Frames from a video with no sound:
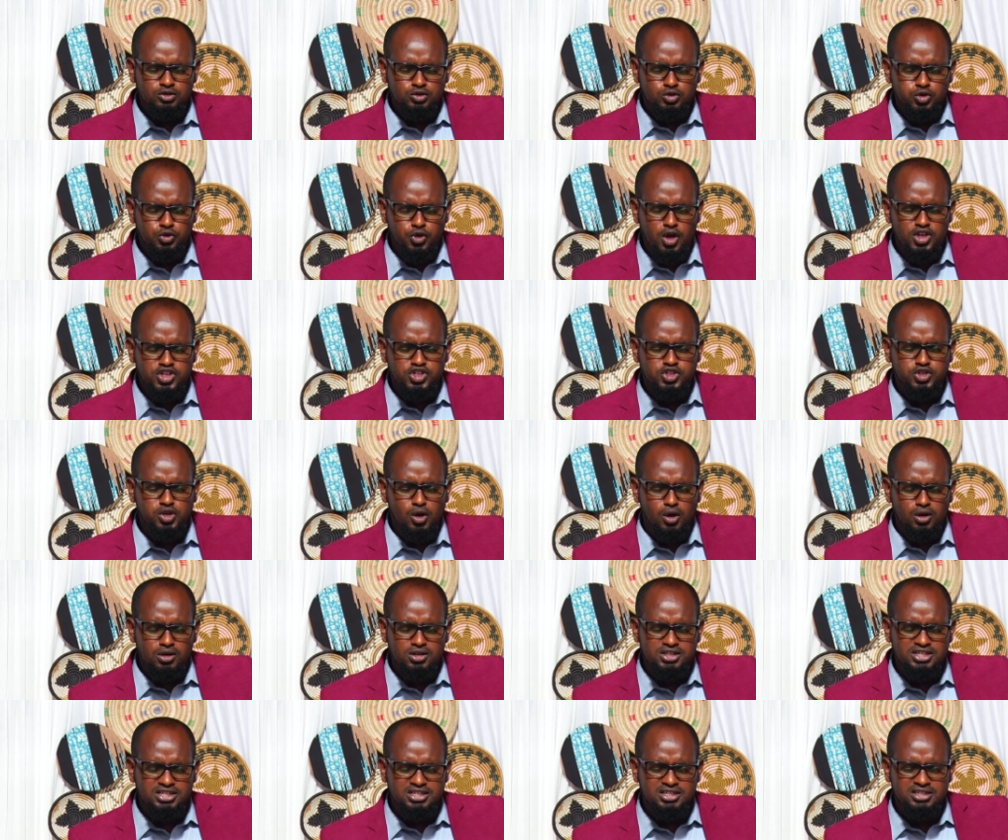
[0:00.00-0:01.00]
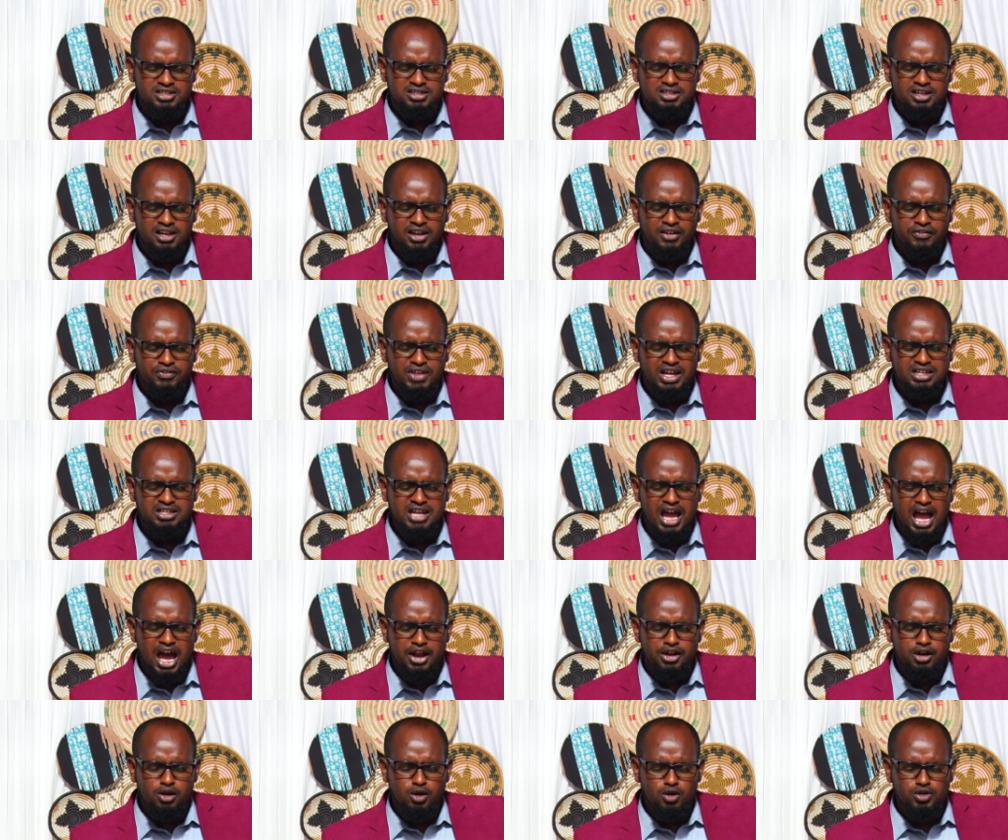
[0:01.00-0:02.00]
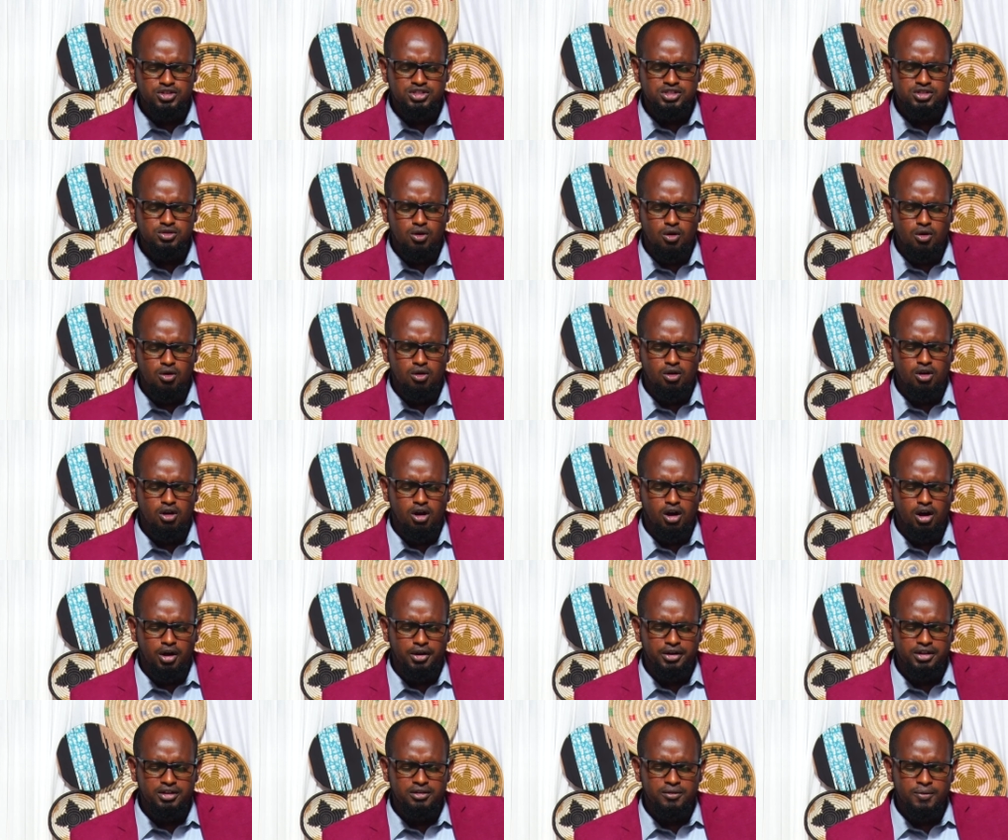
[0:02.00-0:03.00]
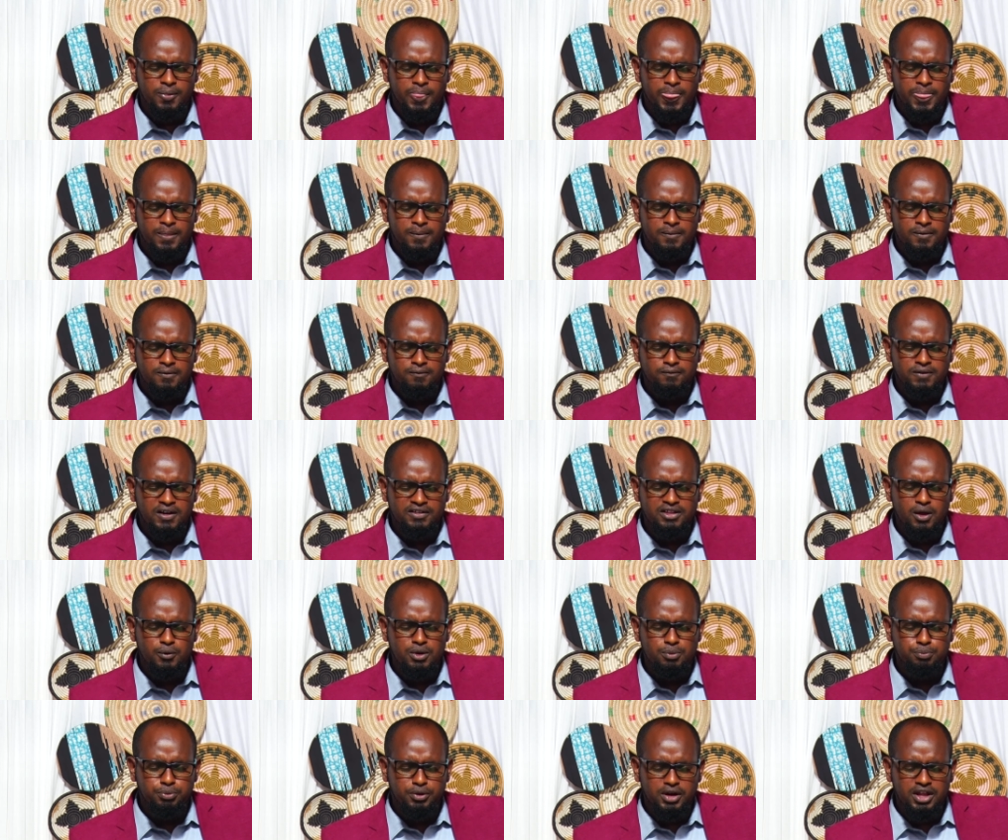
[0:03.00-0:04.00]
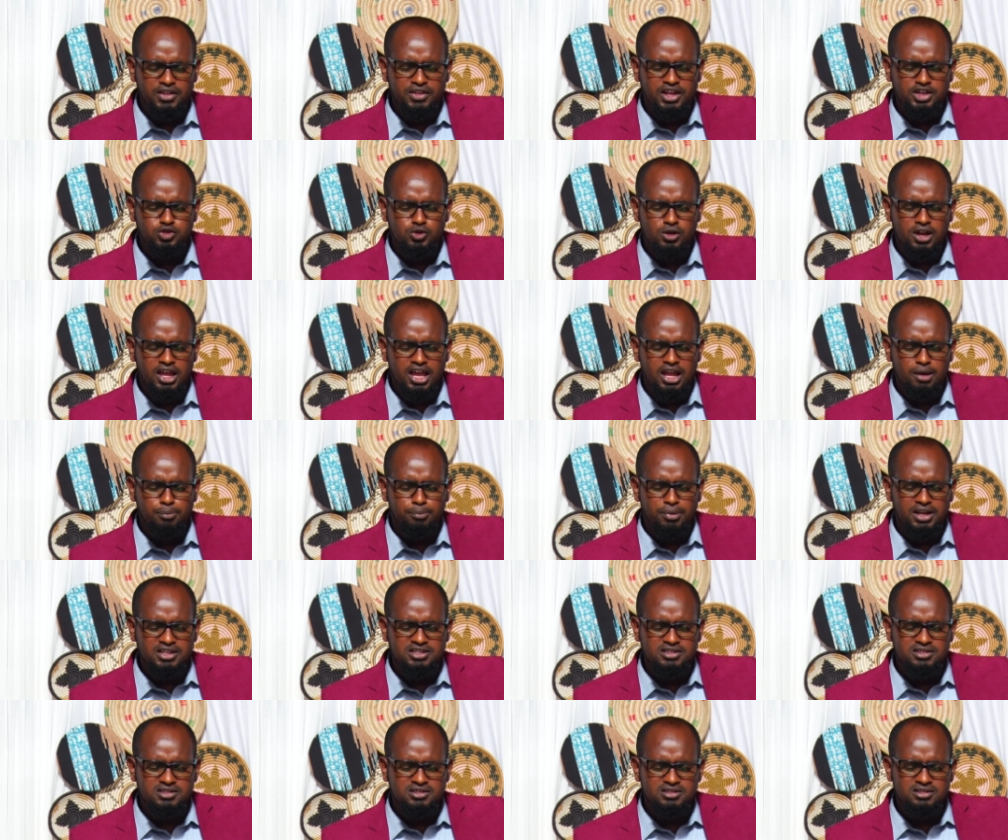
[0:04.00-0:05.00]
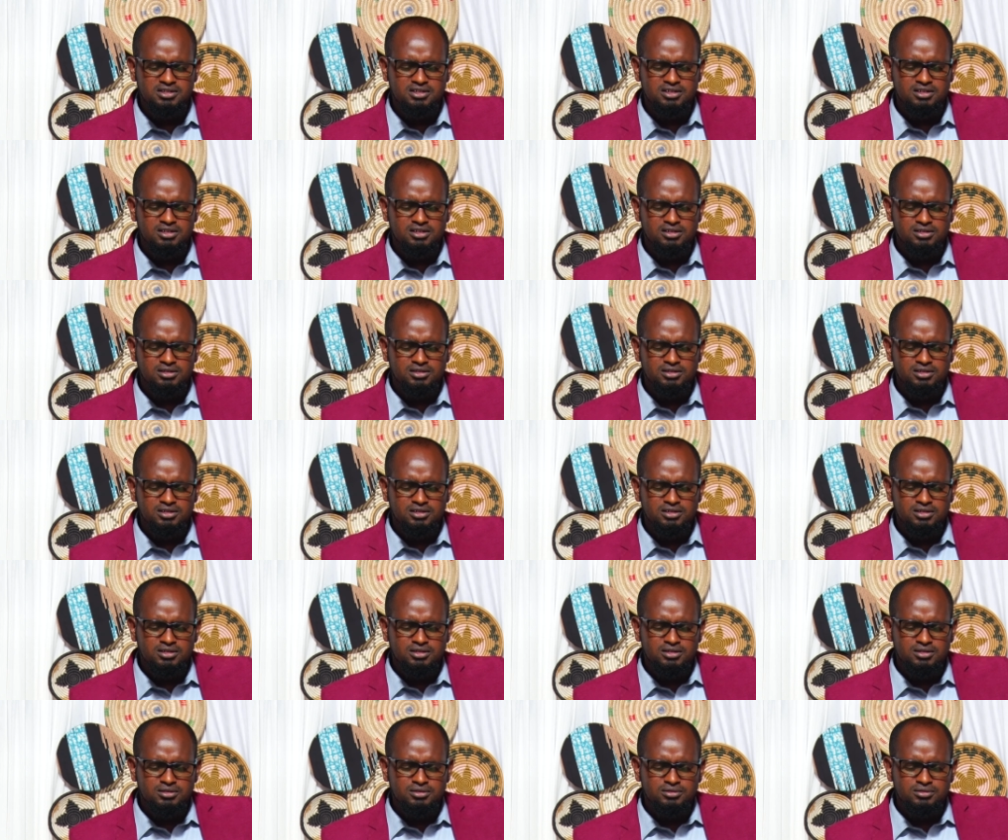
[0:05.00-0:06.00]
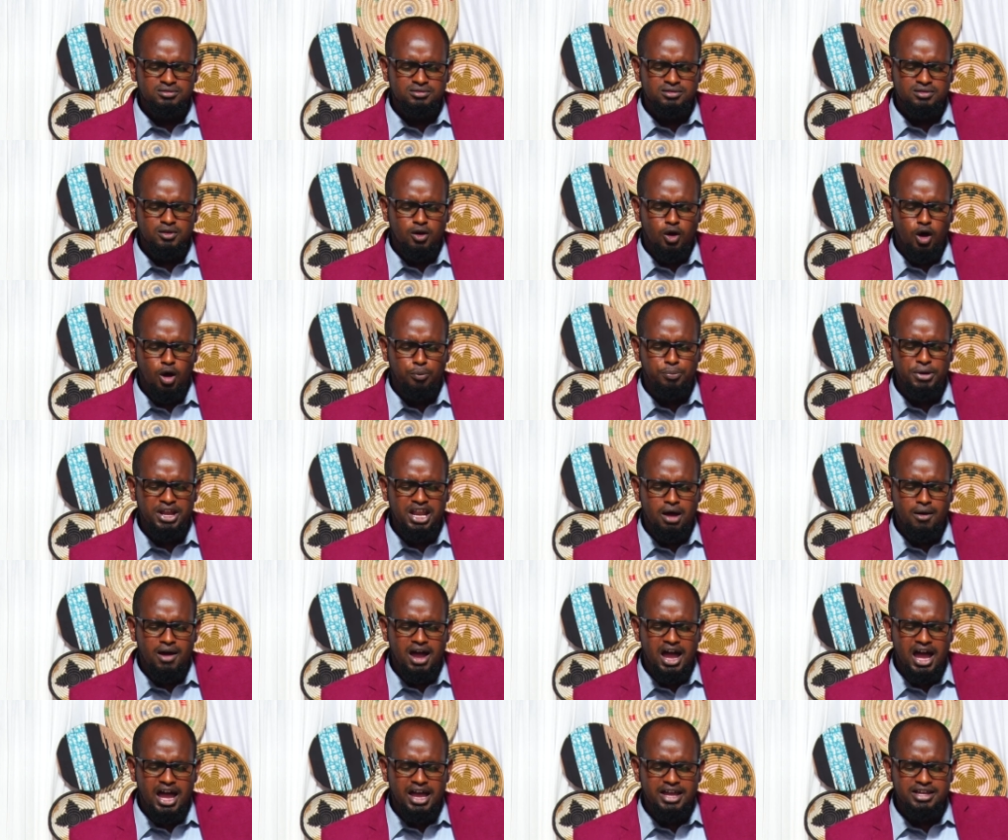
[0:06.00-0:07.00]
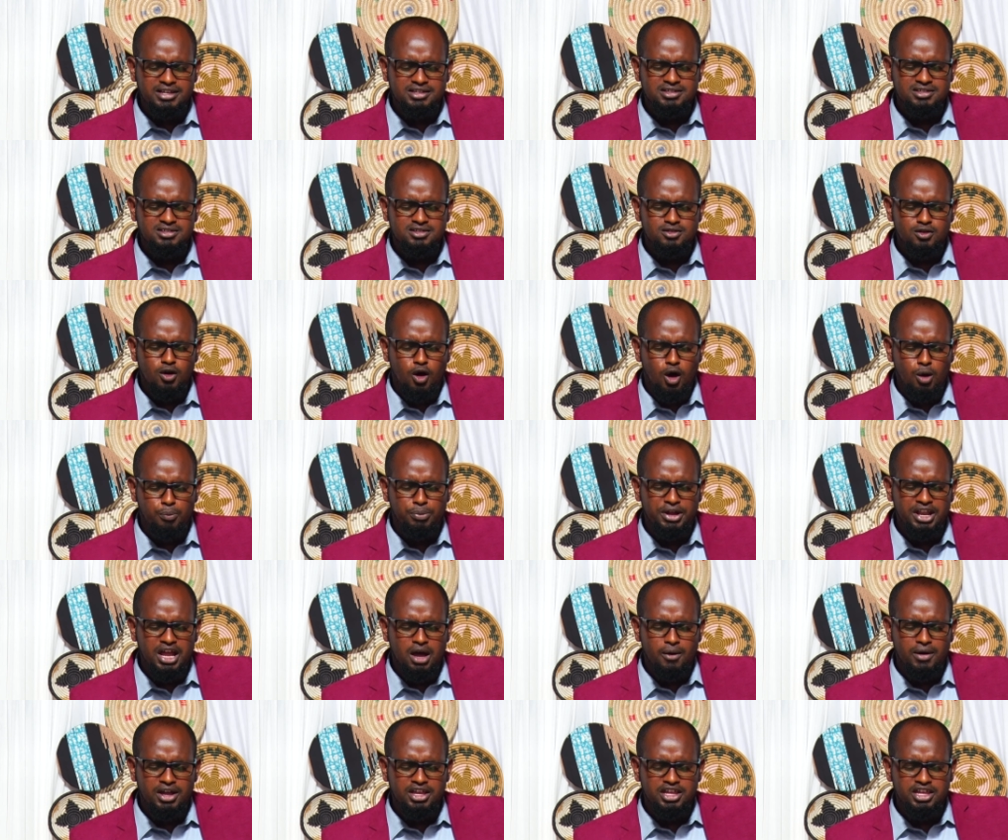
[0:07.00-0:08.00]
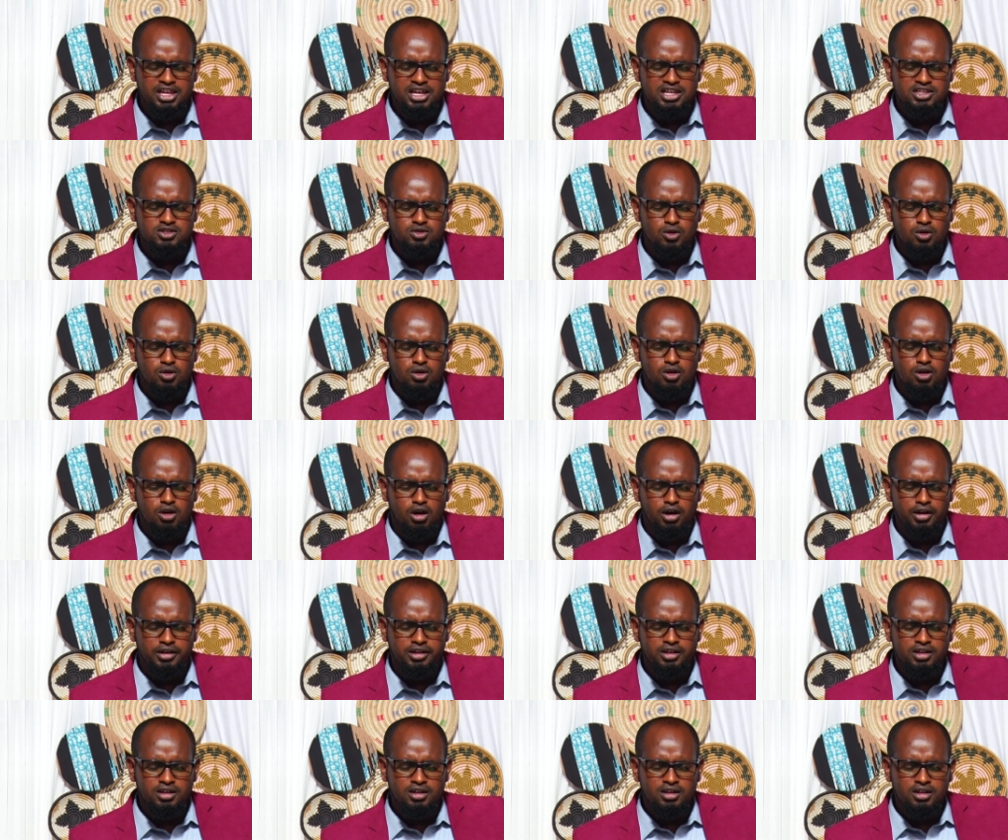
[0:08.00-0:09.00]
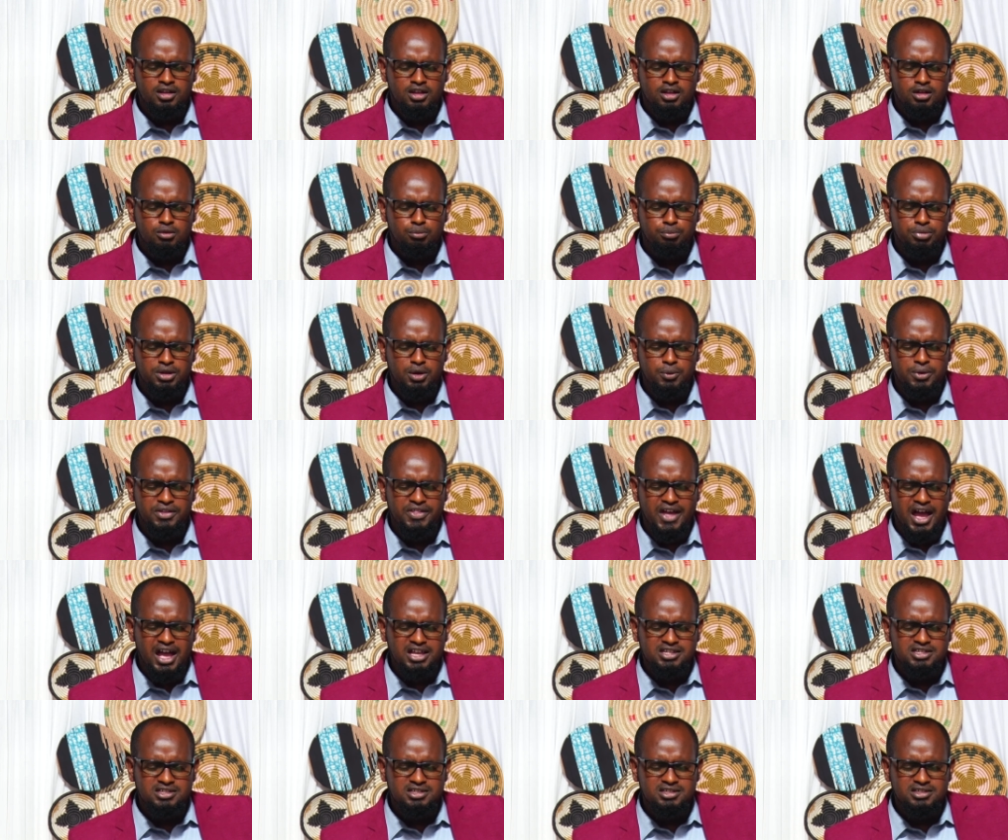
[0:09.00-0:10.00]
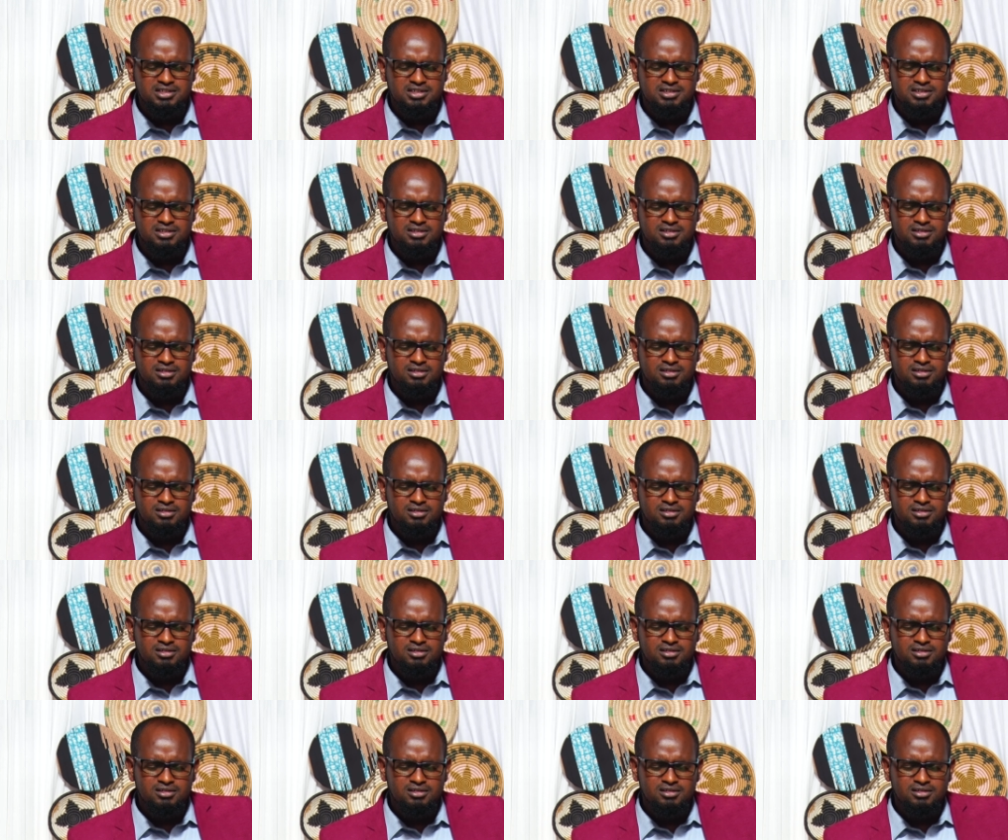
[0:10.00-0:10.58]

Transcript: to those souls that are lost, oh God. Father, we pray that you'll help us. Open our eyes, open our ears, oh God. Be with us.